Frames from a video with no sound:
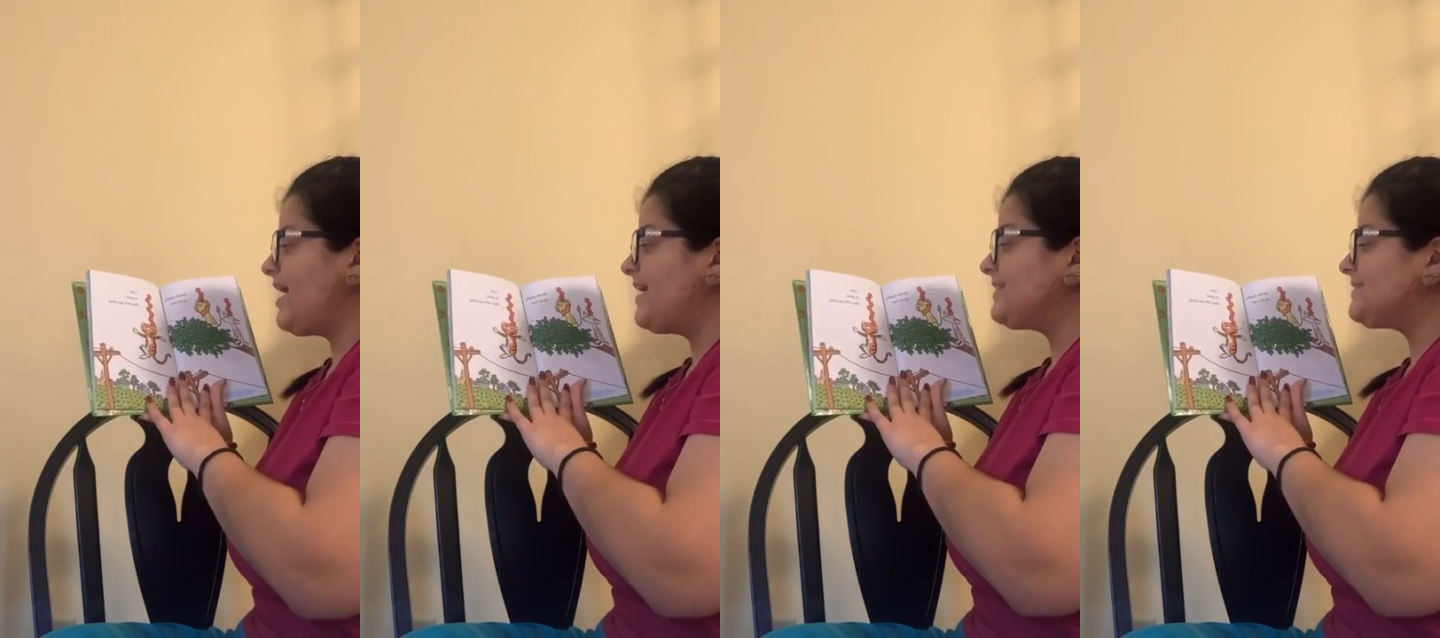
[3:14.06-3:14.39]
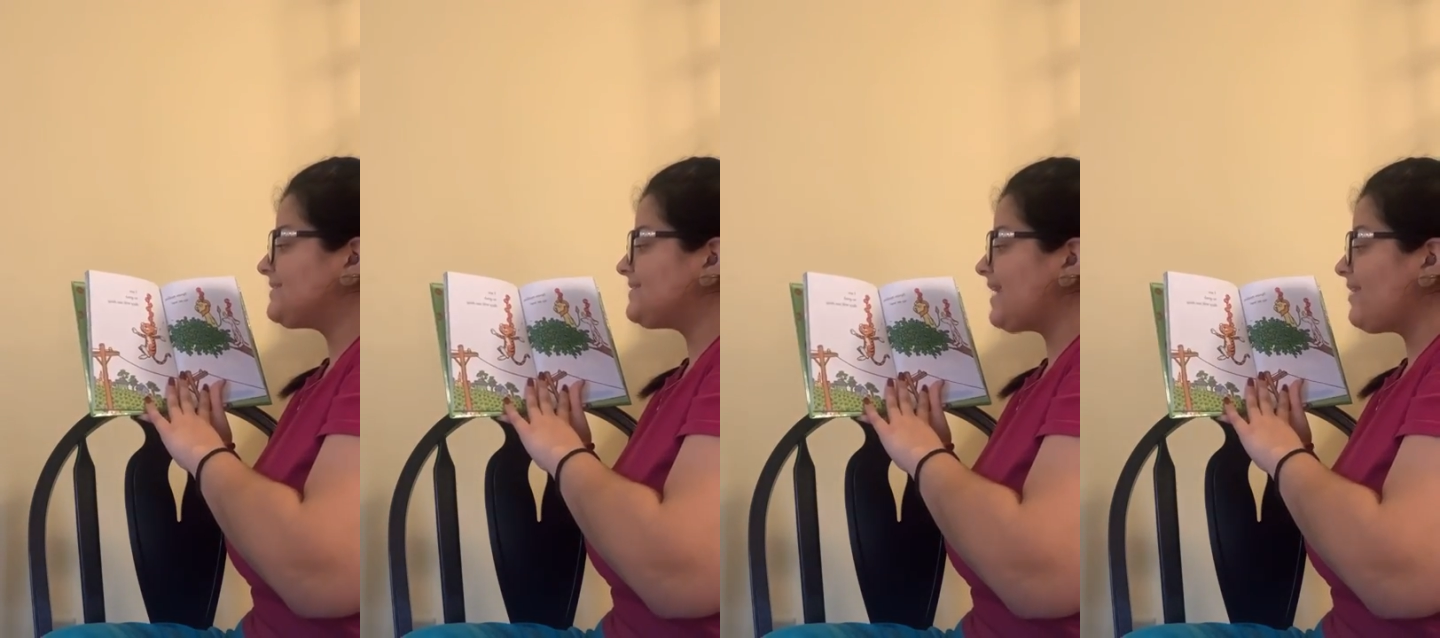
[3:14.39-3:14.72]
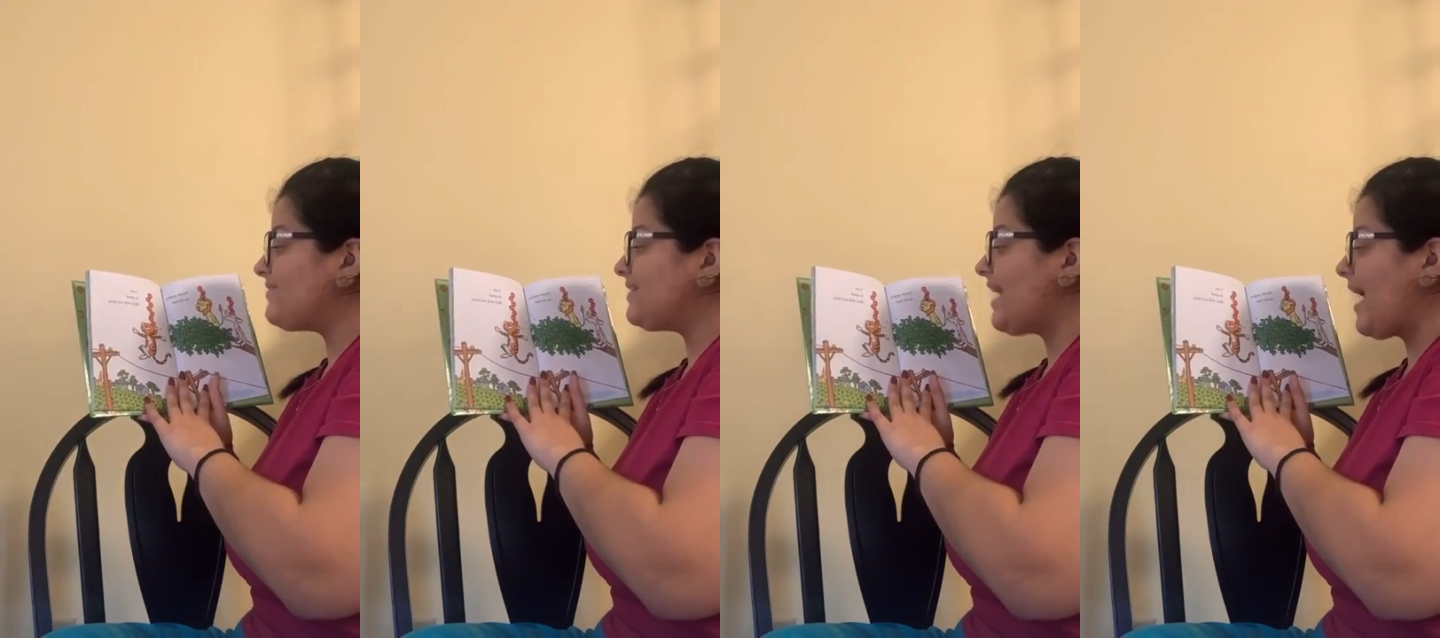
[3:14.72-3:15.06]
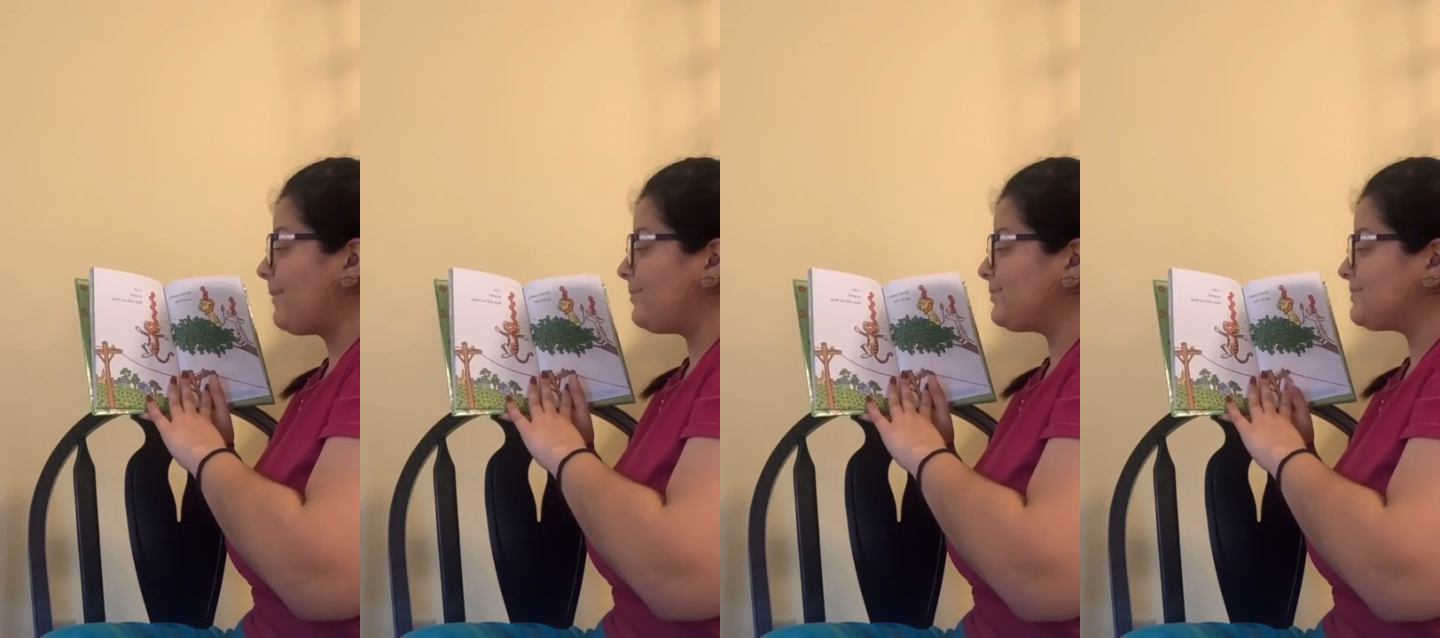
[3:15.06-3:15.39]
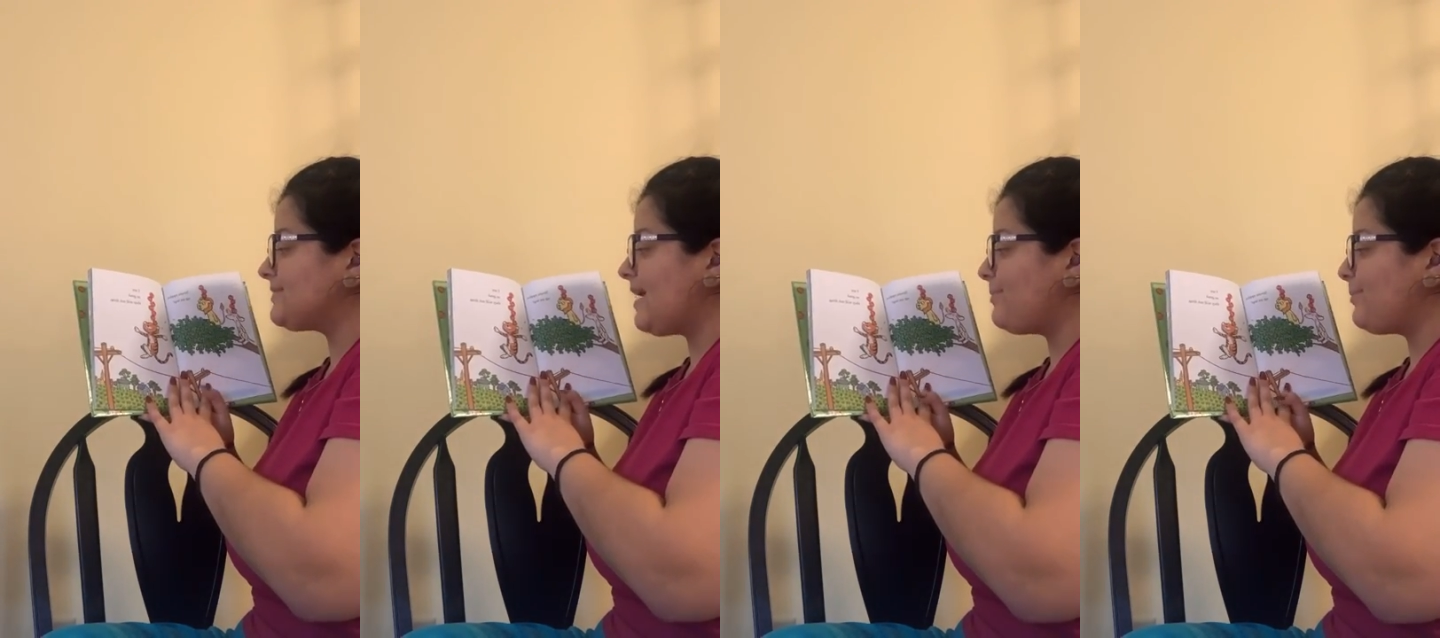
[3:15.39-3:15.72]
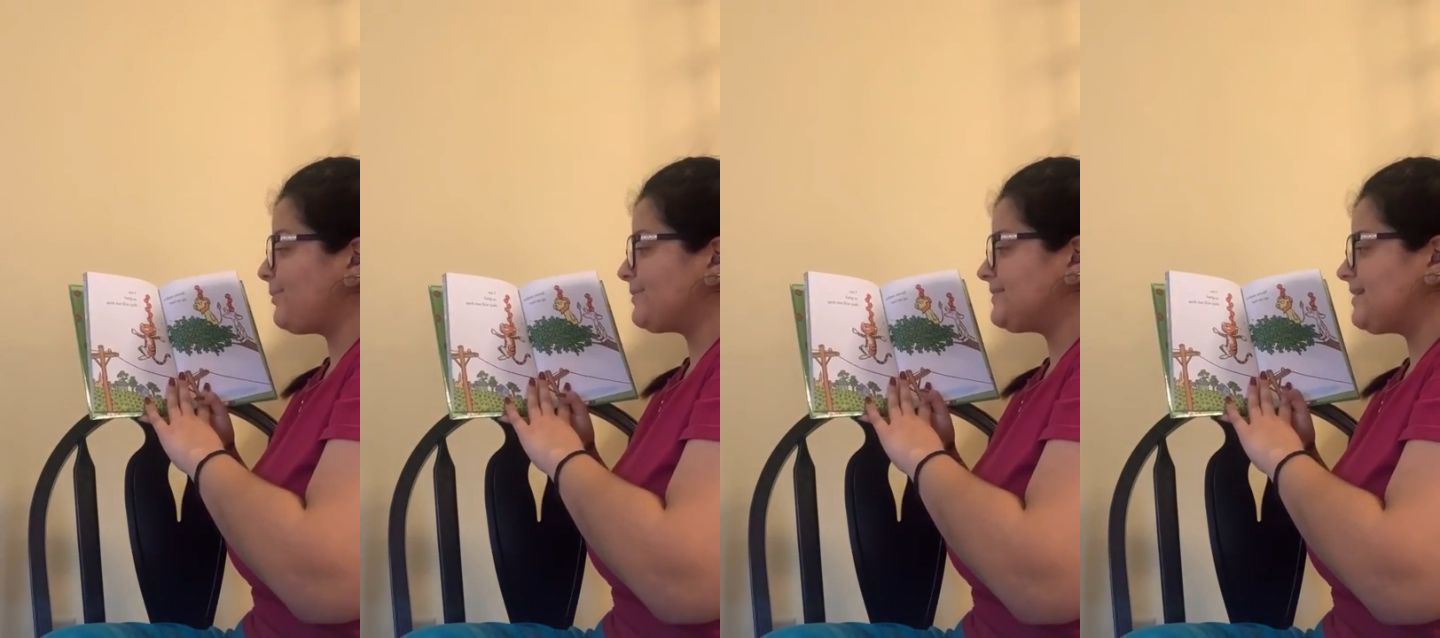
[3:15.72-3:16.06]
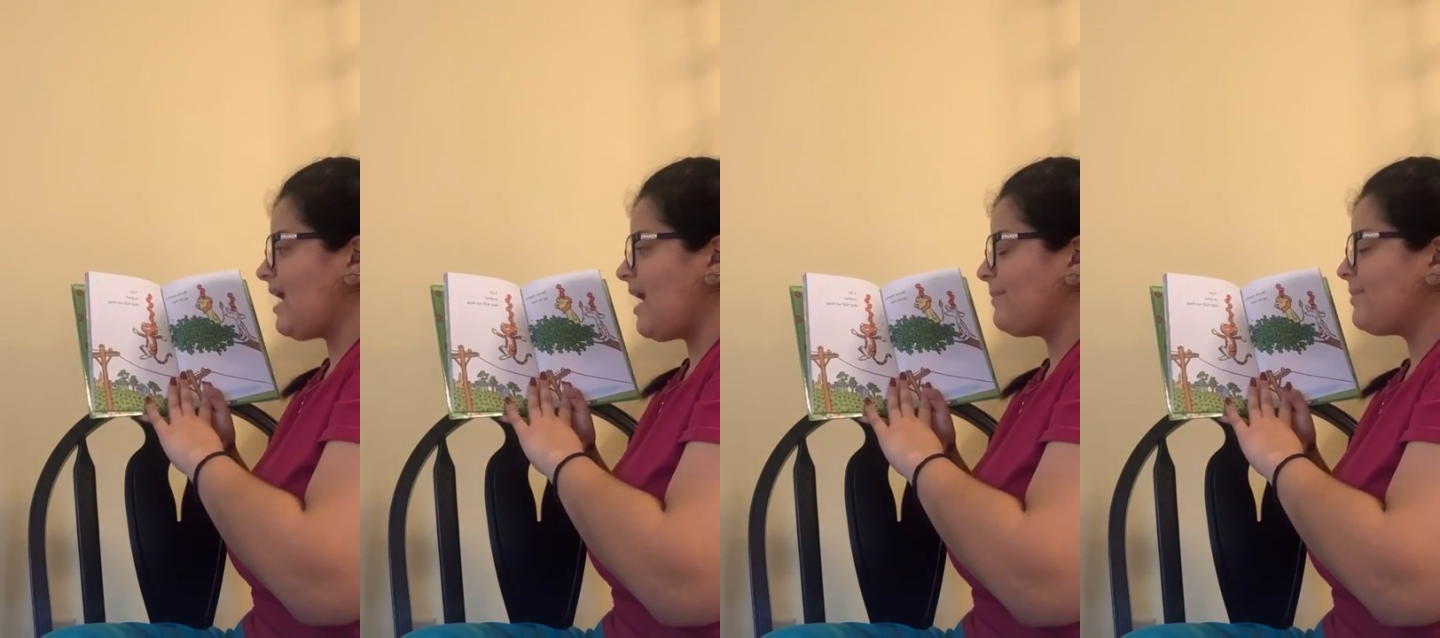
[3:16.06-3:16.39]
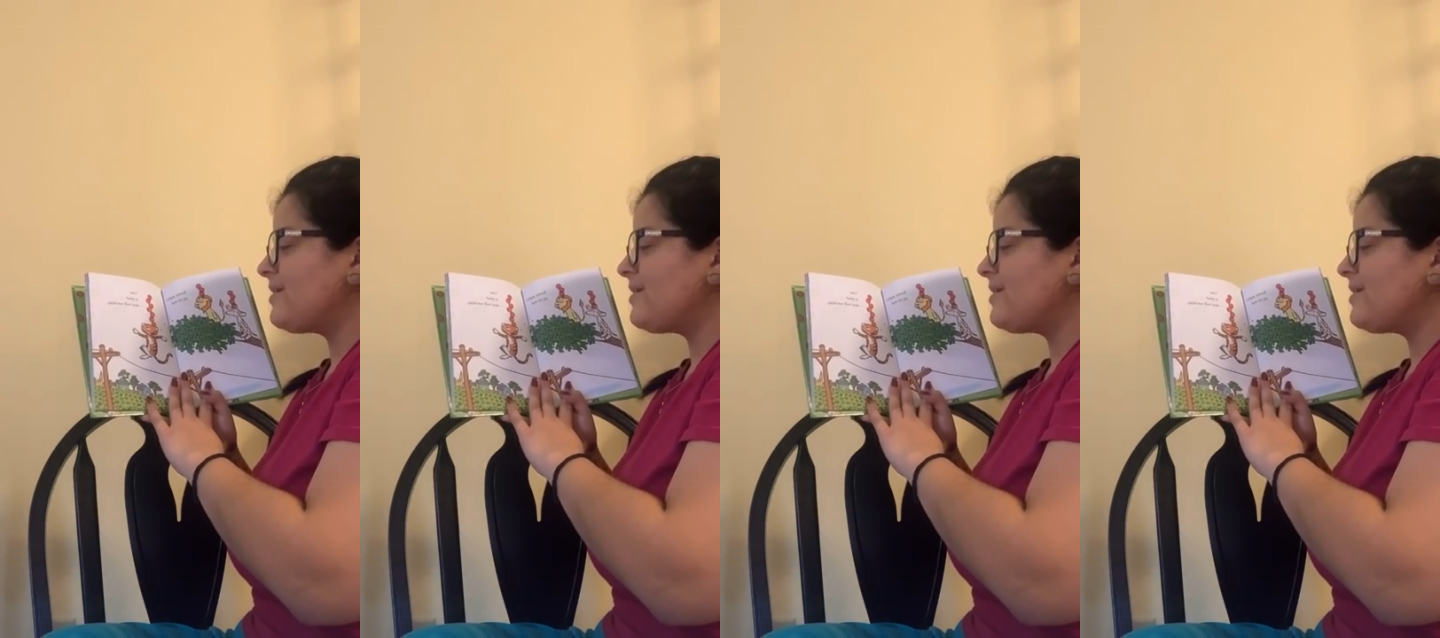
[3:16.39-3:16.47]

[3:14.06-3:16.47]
Seven apples up on top.